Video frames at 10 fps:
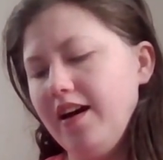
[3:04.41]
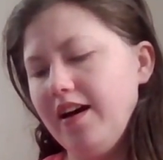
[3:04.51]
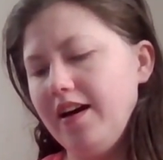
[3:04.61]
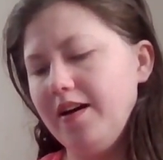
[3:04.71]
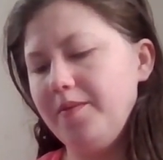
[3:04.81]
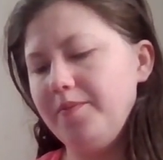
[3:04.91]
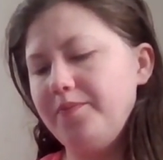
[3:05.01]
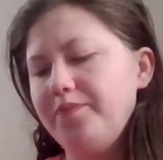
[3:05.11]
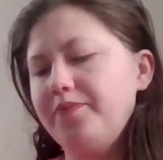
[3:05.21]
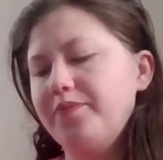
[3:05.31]

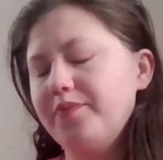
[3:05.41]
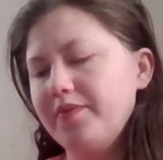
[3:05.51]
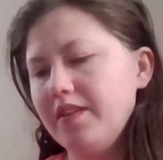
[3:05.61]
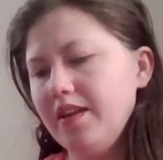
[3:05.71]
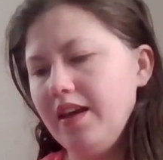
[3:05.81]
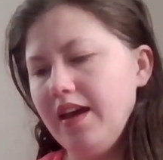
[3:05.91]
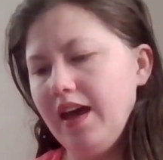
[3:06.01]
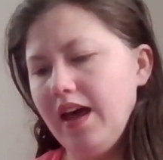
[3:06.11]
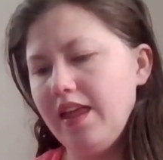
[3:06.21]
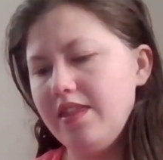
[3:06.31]
and
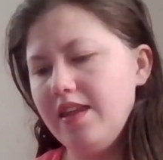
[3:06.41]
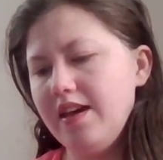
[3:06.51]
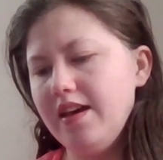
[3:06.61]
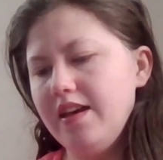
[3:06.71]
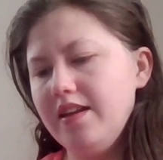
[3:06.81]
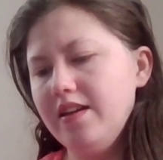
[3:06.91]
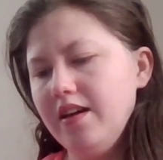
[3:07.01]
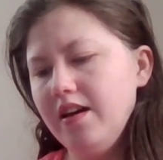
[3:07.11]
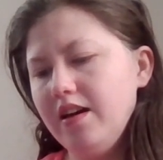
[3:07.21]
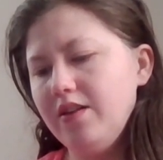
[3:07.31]
then,
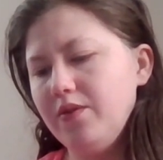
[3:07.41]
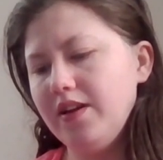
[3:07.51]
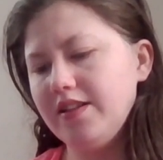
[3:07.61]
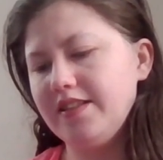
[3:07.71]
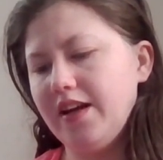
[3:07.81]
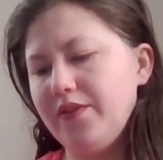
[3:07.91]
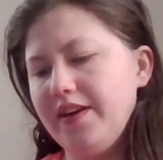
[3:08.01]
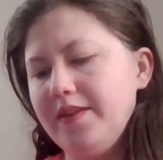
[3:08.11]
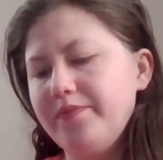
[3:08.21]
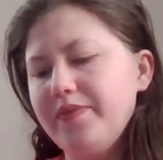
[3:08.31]
what else did I
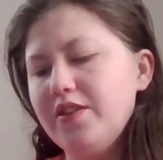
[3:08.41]
read?